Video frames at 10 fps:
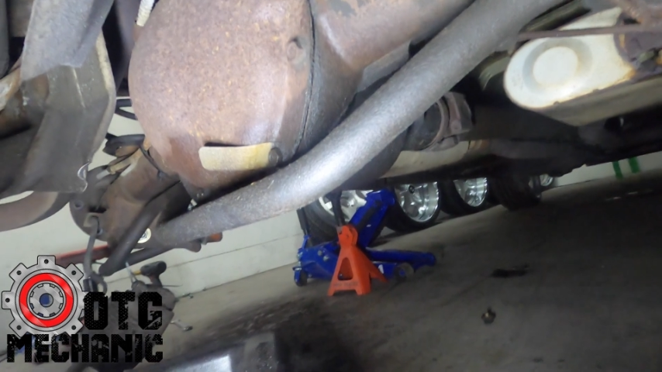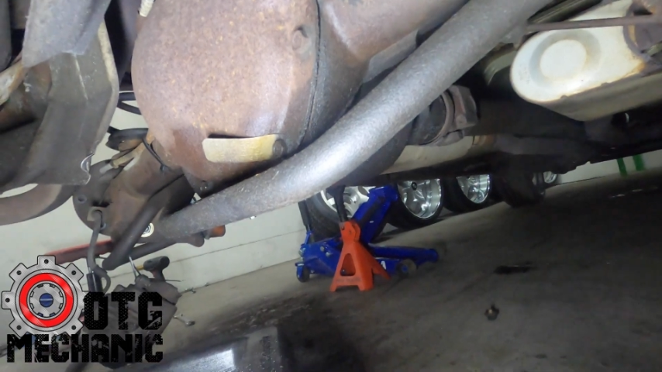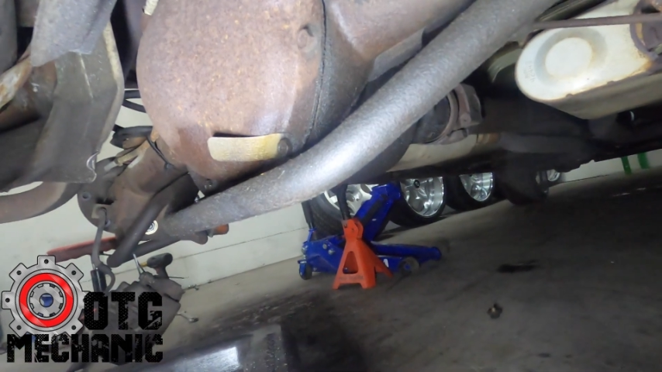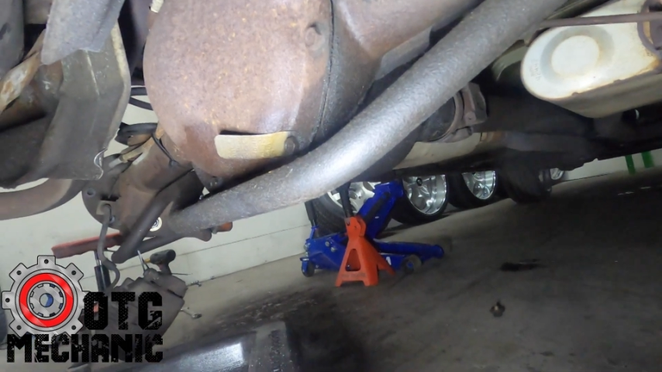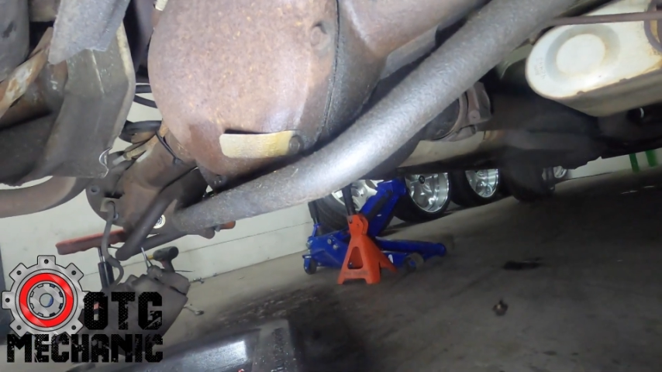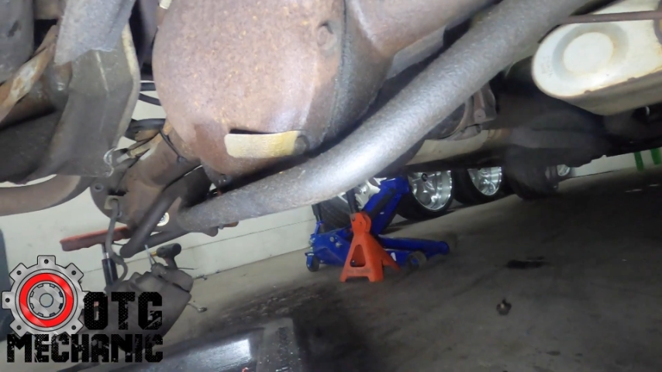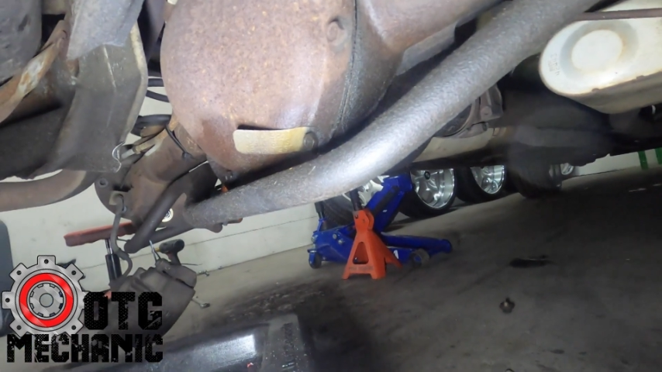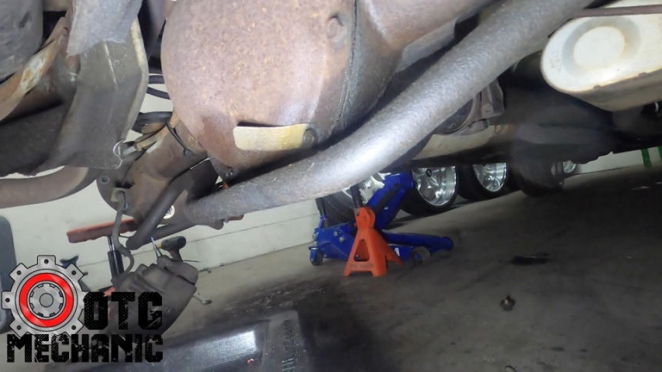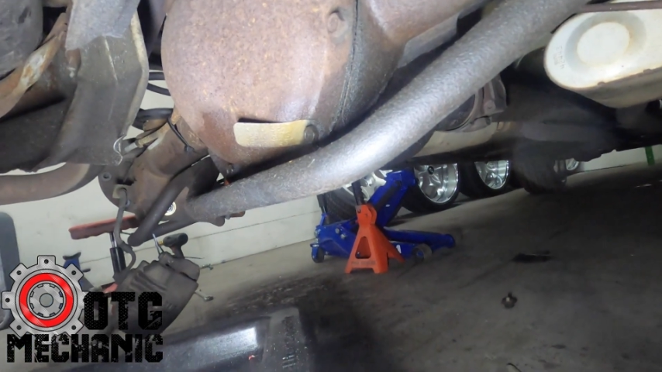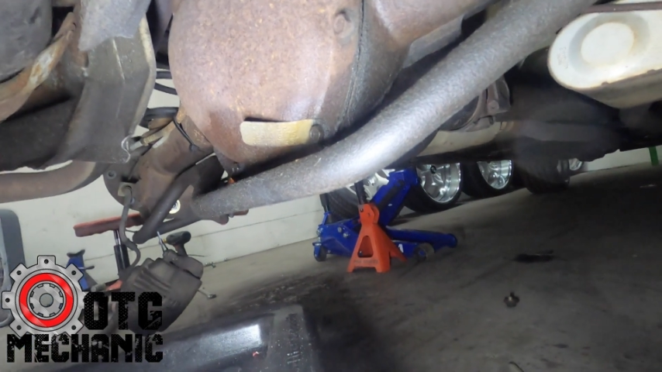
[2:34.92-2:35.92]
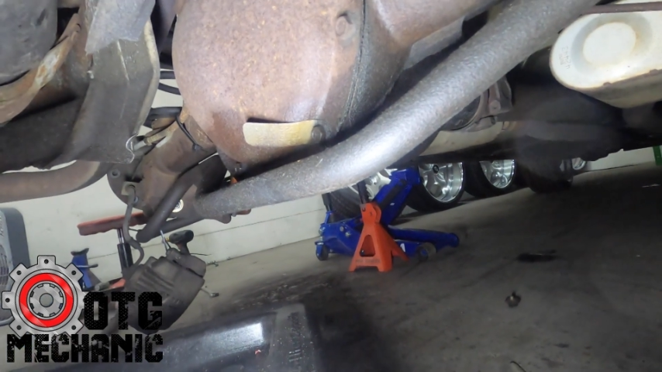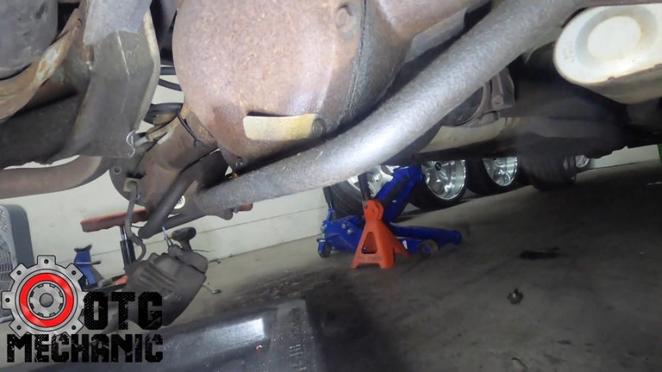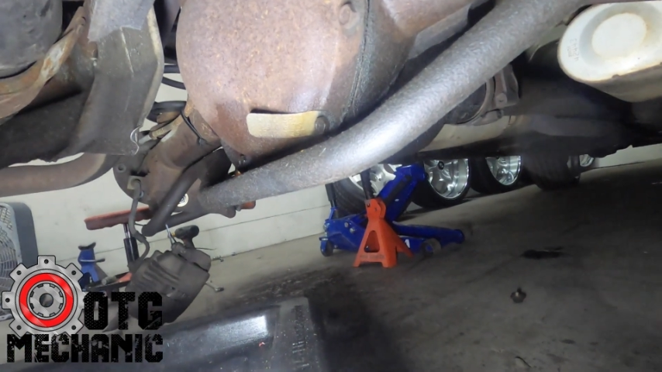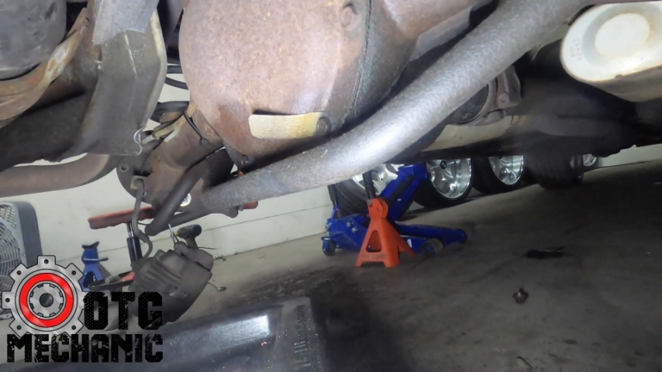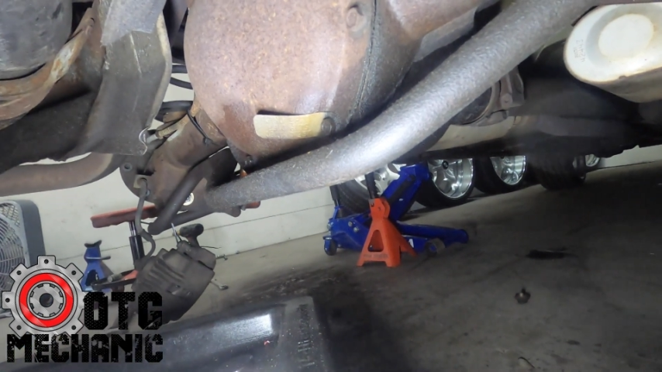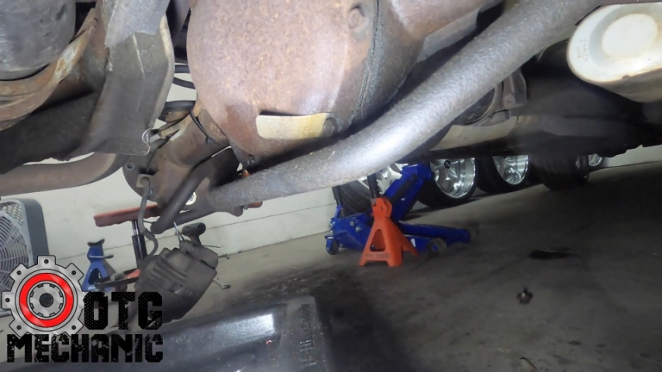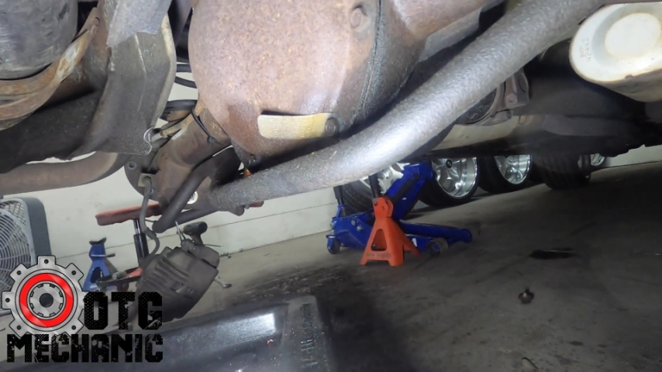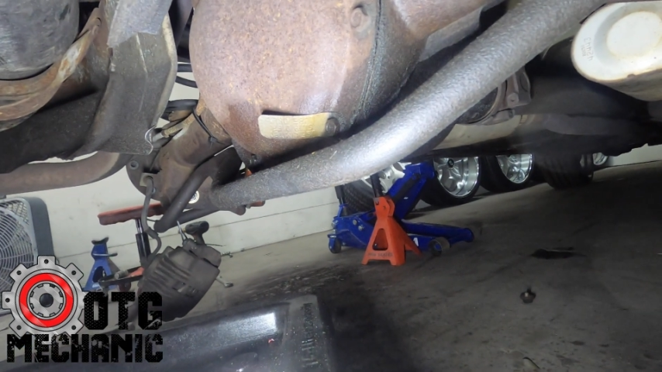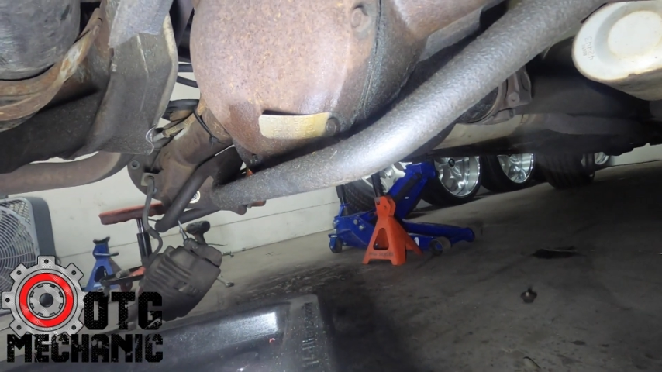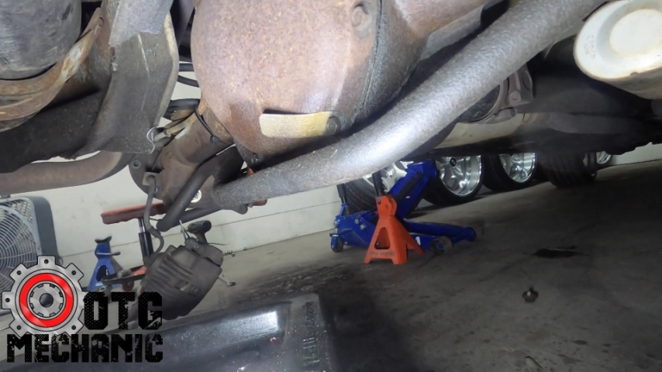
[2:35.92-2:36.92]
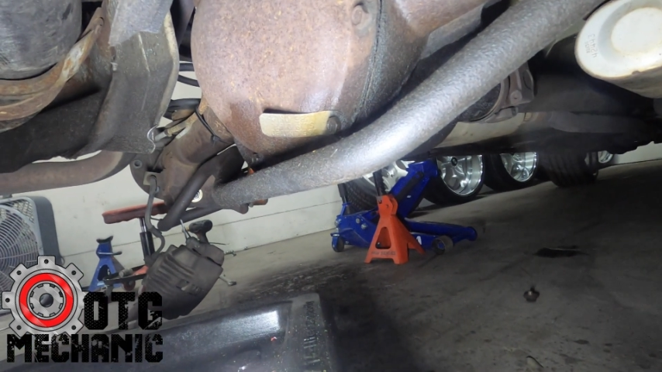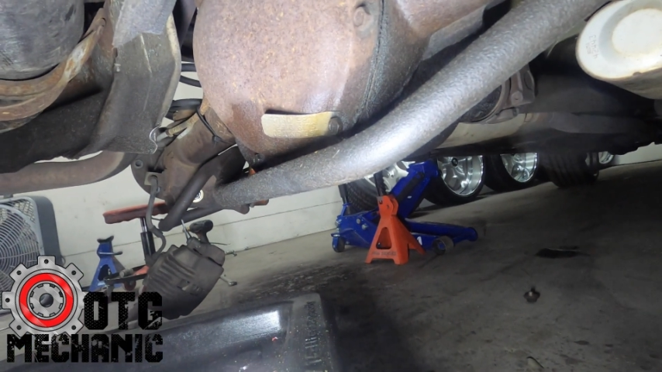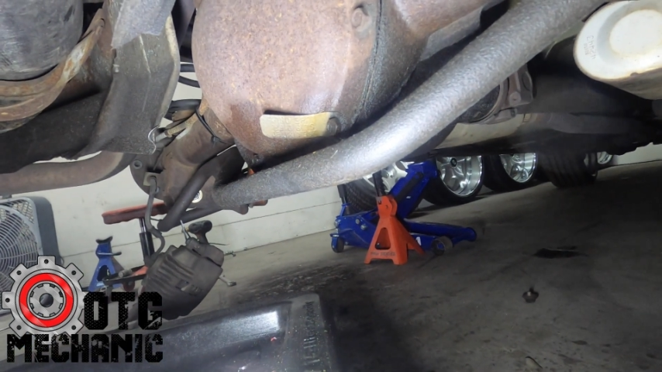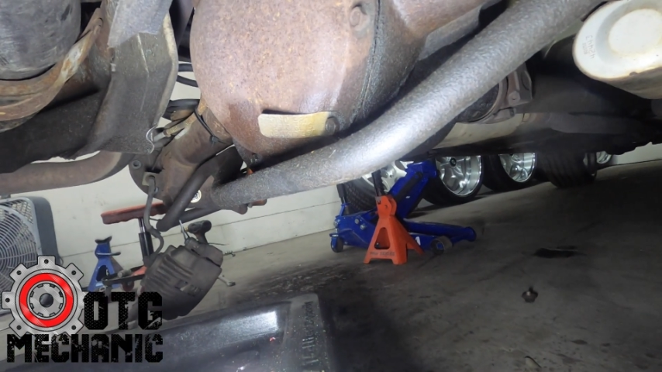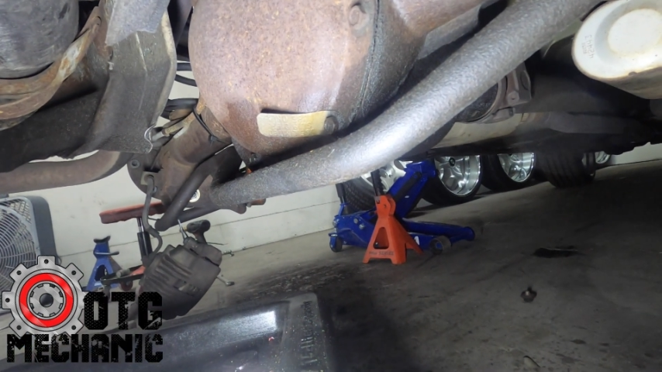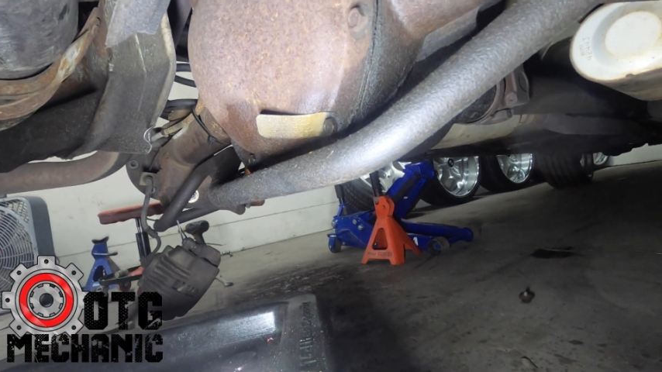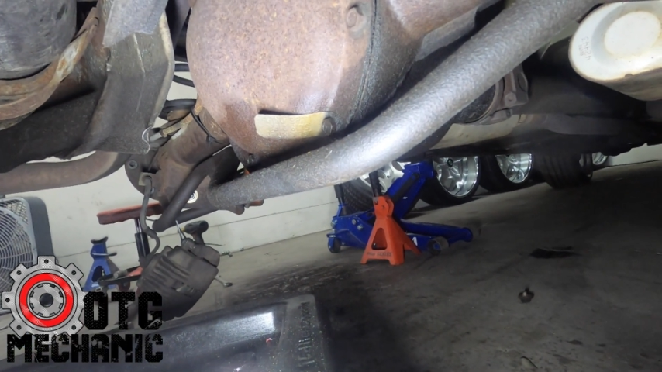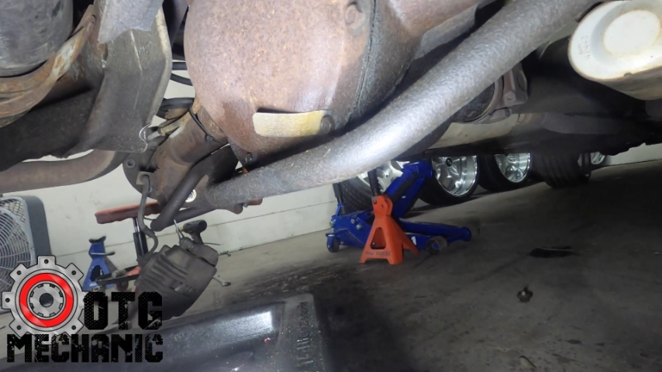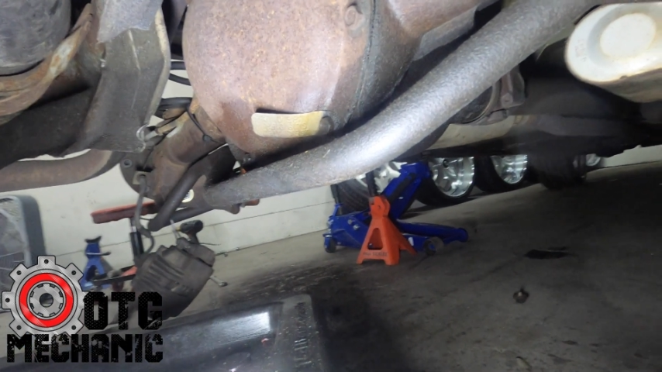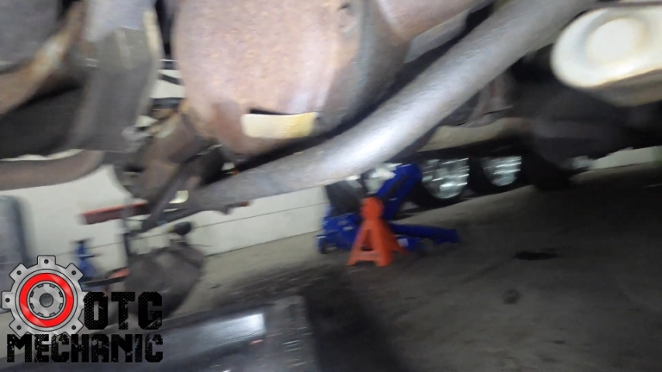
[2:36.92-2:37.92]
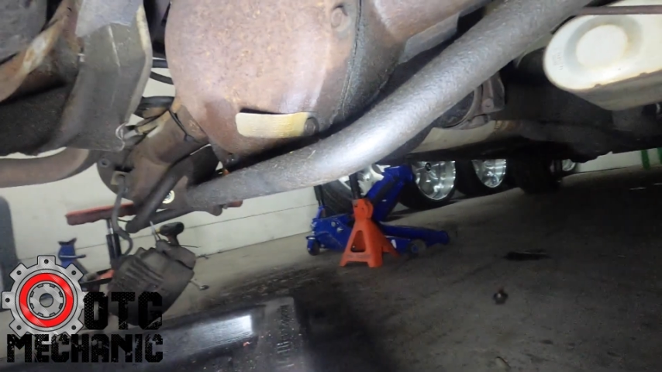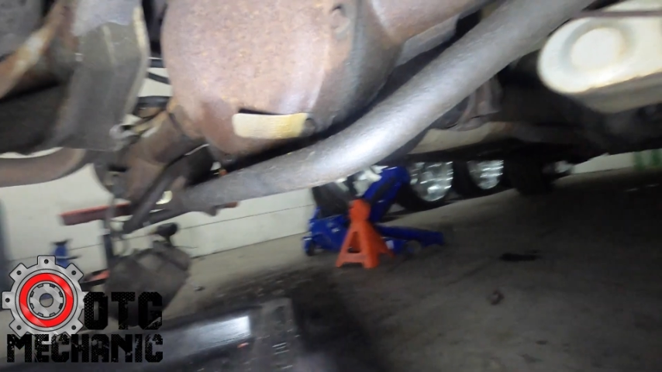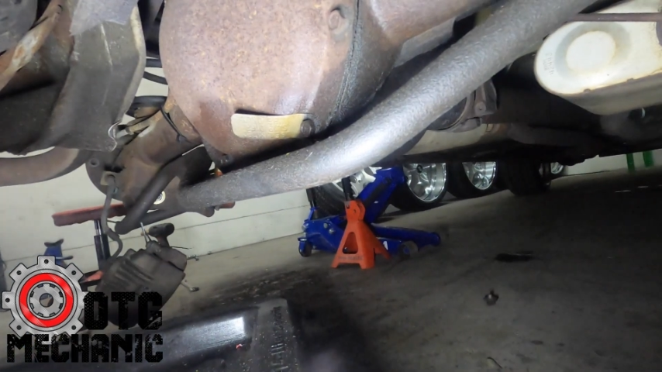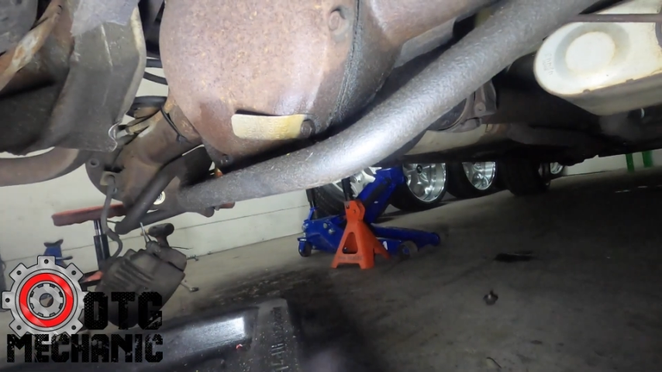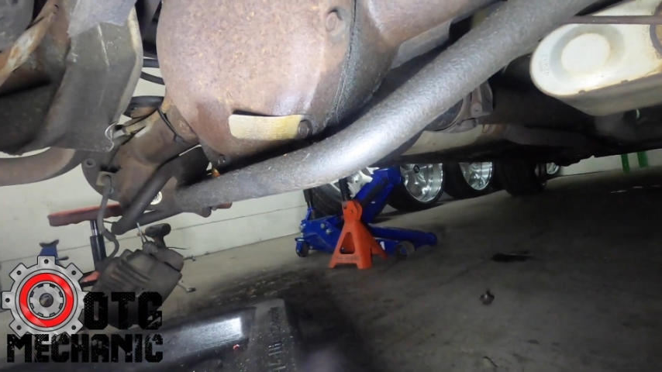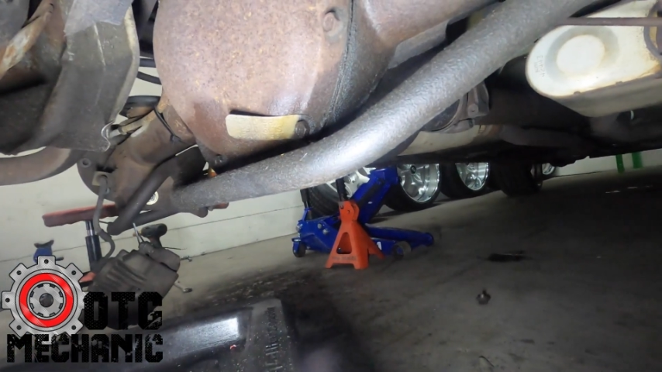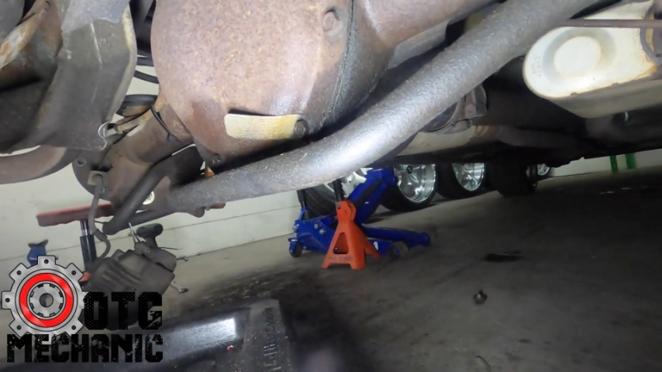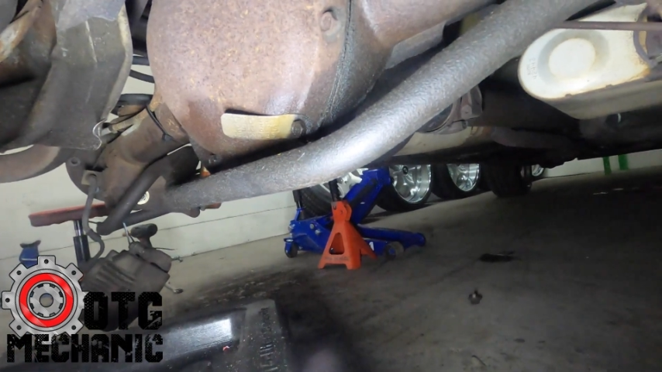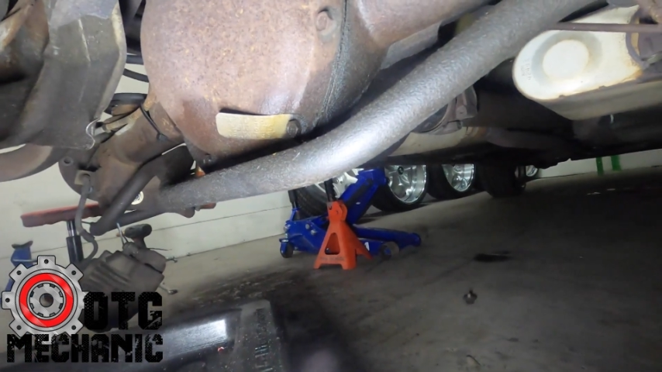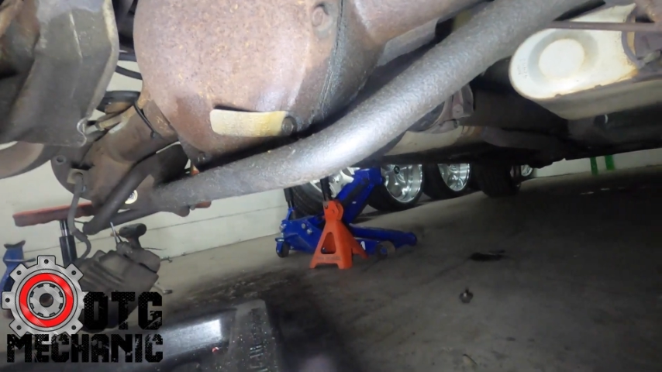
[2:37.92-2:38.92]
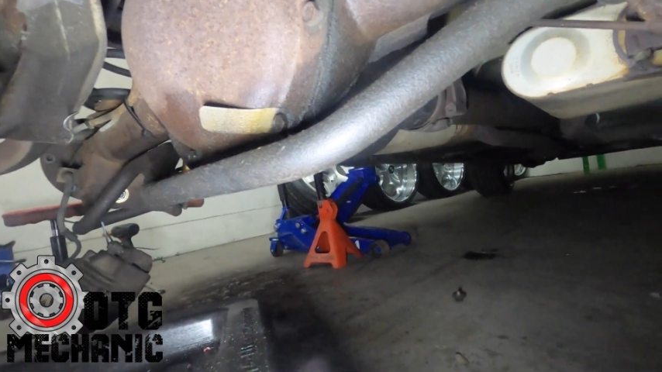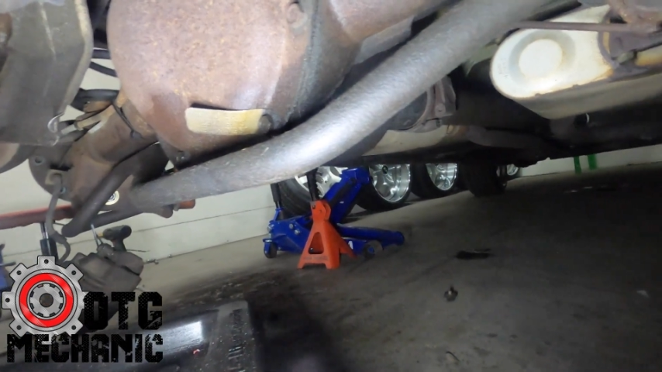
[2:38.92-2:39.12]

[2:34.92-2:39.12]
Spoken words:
[unreadable: no face in view]